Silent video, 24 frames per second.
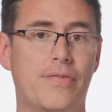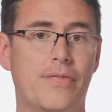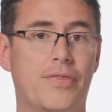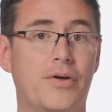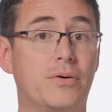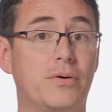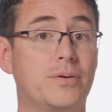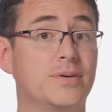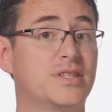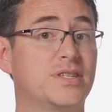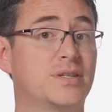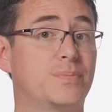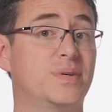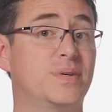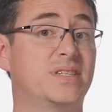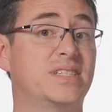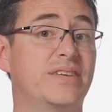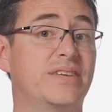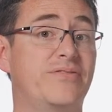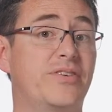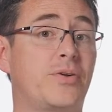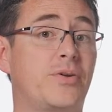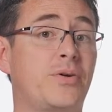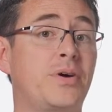though
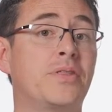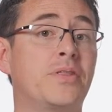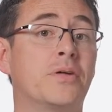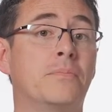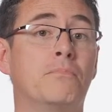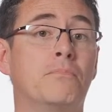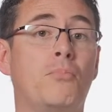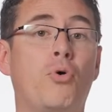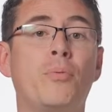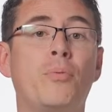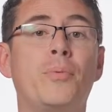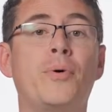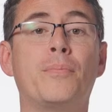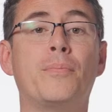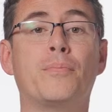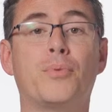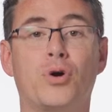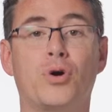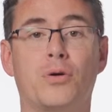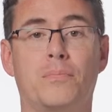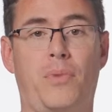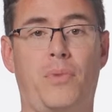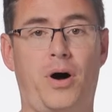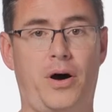specifically the mobile
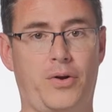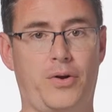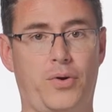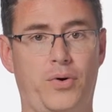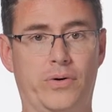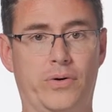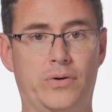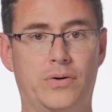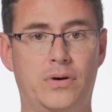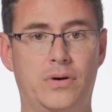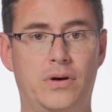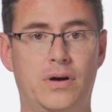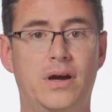BERT model.